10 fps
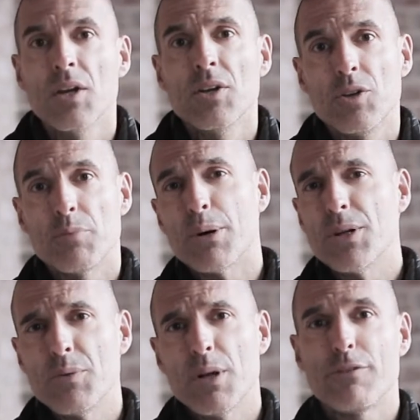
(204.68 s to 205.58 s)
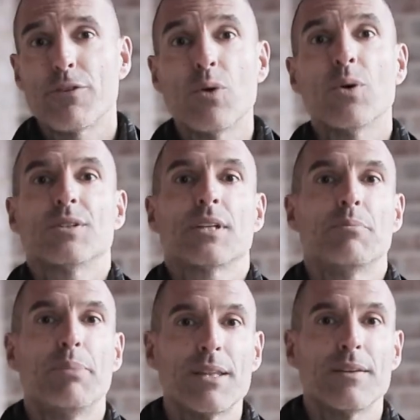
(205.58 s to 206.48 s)
Your body will of course
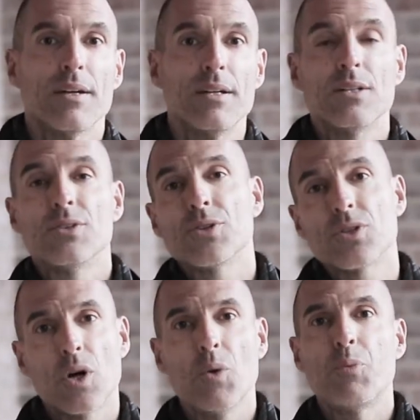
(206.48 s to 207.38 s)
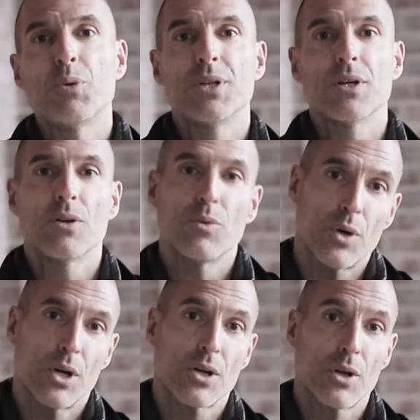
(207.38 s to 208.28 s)
get better to cope with the
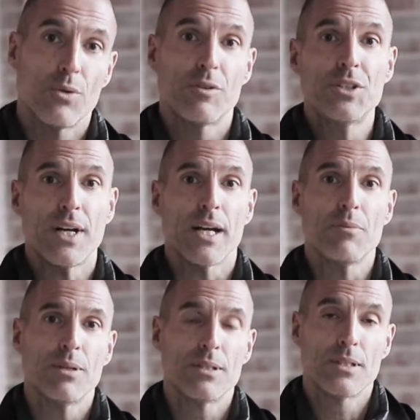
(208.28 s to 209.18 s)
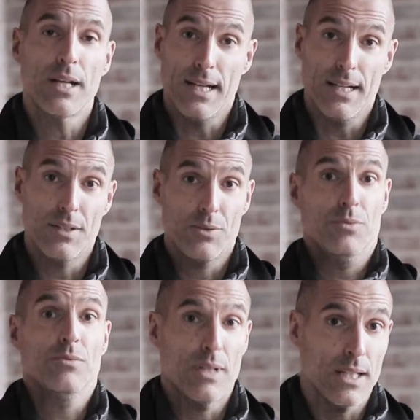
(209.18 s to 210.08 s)
workload over time, and
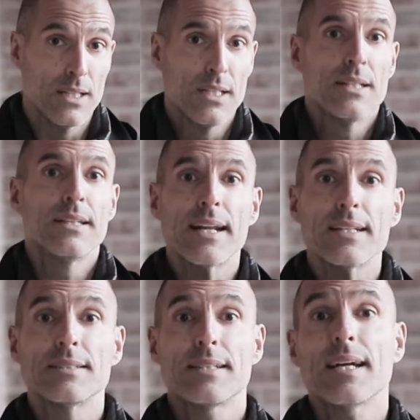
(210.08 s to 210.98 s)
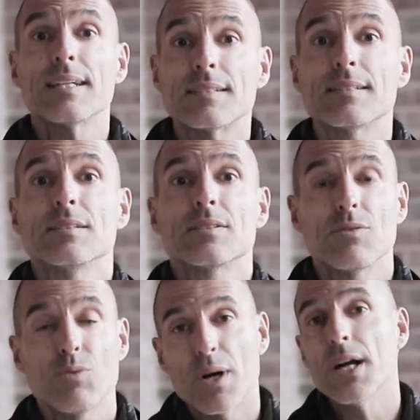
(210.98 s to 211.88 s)
well, that is the essence of
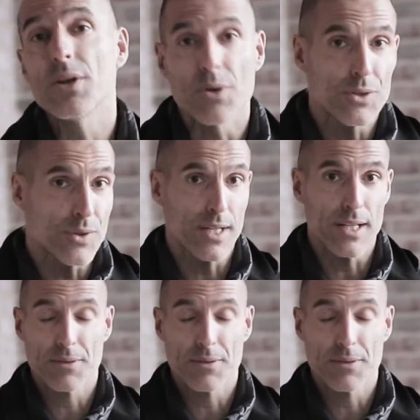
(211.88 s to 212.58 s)
why you're training.